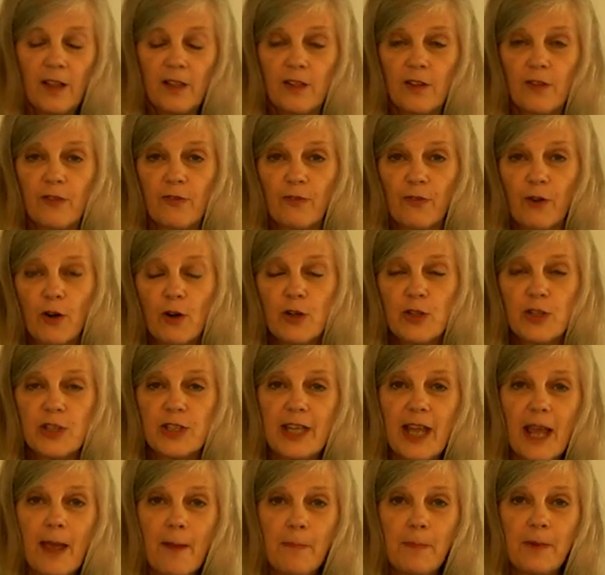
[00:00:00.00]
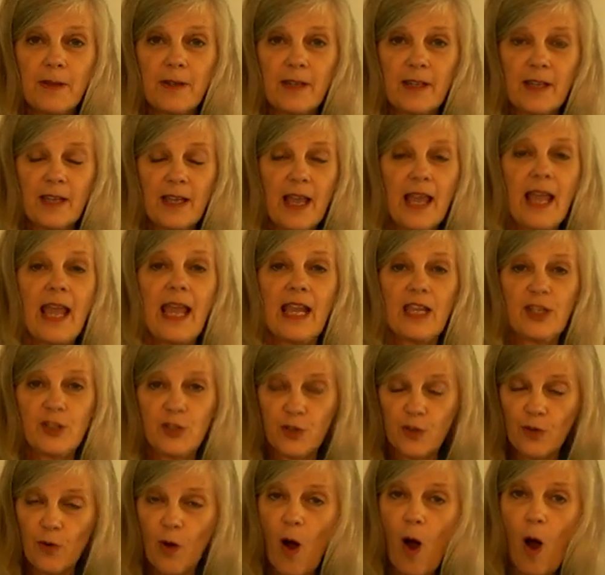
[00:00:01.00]
The first step is
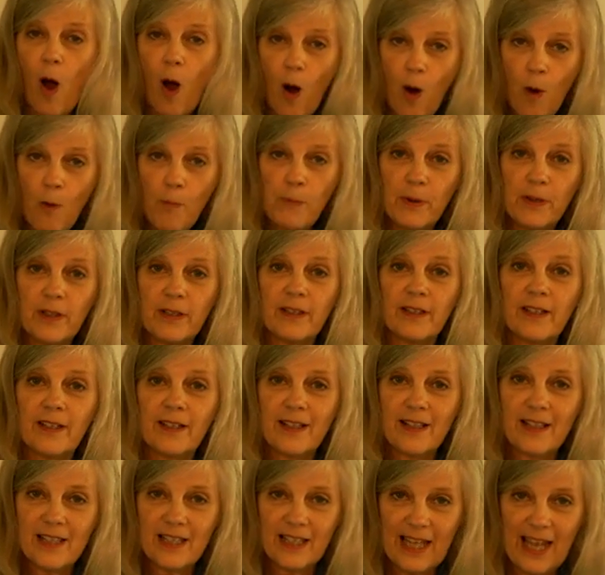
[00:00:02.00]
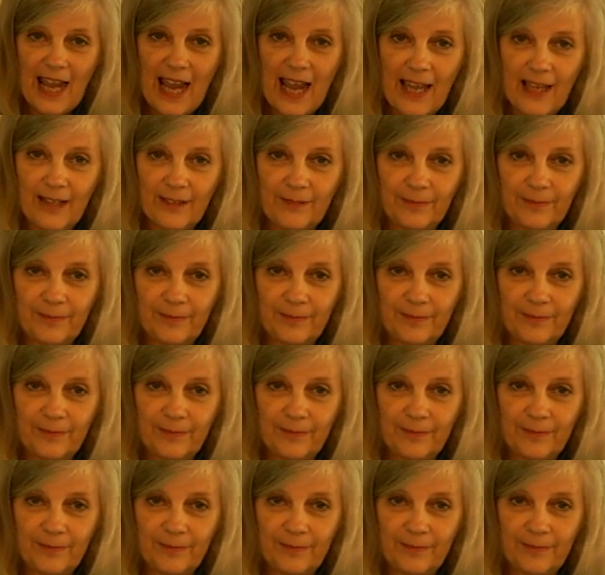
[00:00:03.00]
to open the can.